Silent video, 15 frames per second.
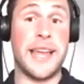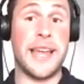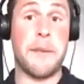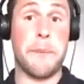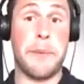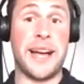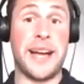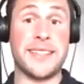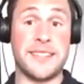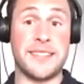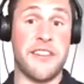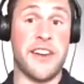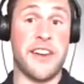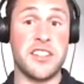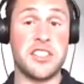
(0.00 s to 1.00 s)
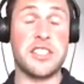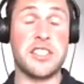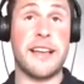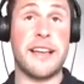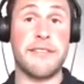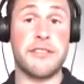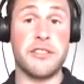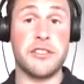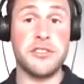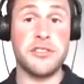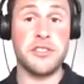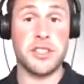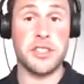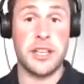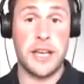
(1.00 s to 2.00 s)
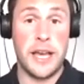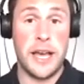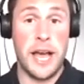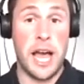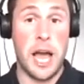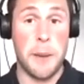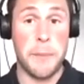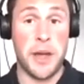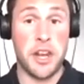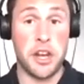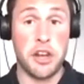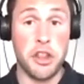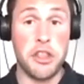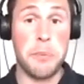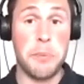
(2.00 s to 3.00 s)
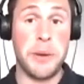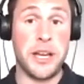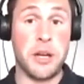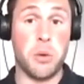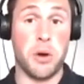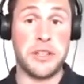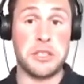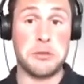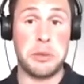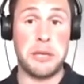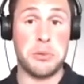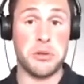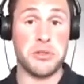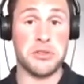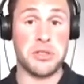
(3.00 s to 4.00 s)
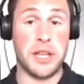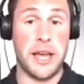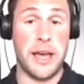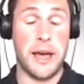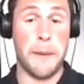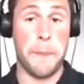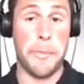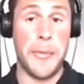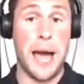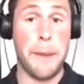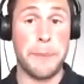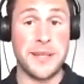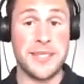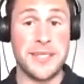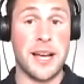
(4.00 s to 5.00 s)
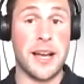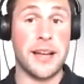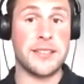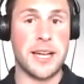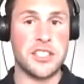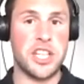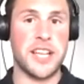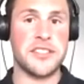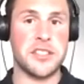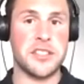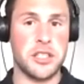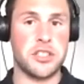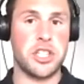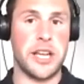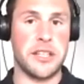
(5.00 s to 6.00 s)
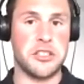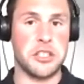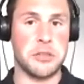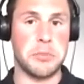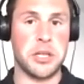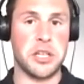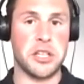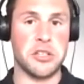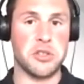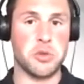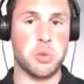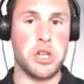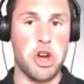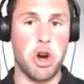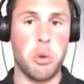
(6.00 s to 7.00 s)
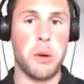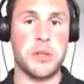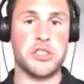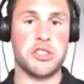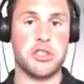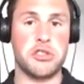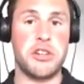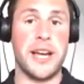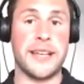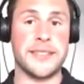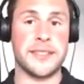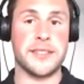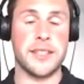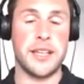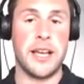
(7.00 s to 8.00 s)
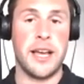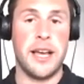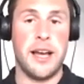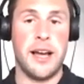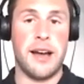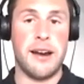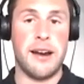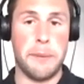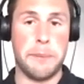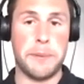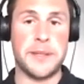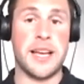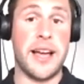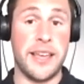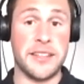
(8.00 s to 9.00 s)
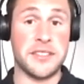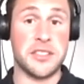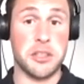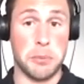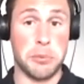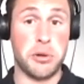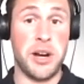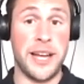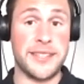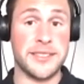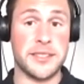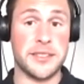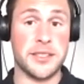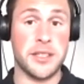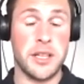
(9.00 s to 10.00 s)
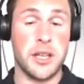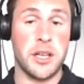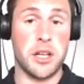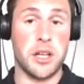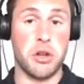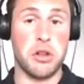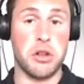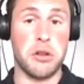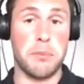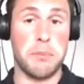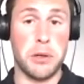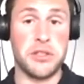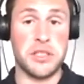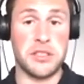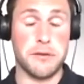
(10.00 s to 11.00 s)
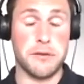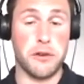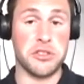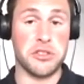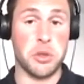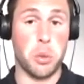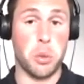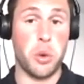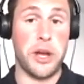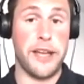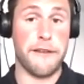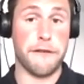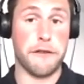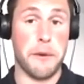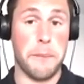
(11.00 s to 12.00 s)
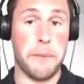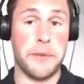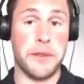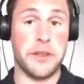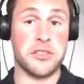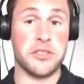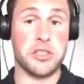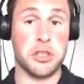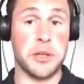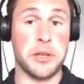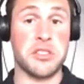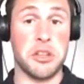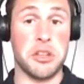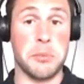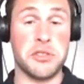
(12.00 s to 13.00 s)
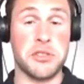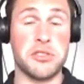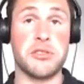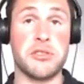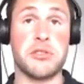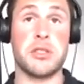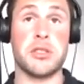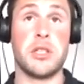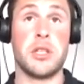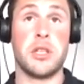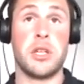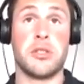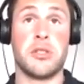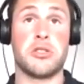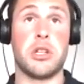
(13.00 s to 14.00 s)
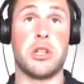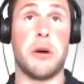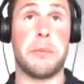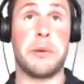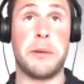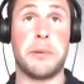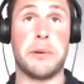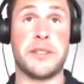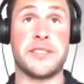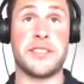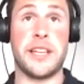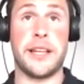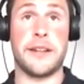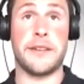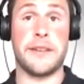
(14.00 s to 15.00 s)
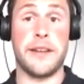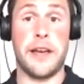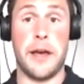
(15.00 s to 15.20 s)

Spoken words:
impacts their energy levels. And another big one is people's appetite and digestion are changing, because we know when we're stressed, our appetite is suppressed and all the blood is forced away from the stomach to the muscles. So a lot of people are seeing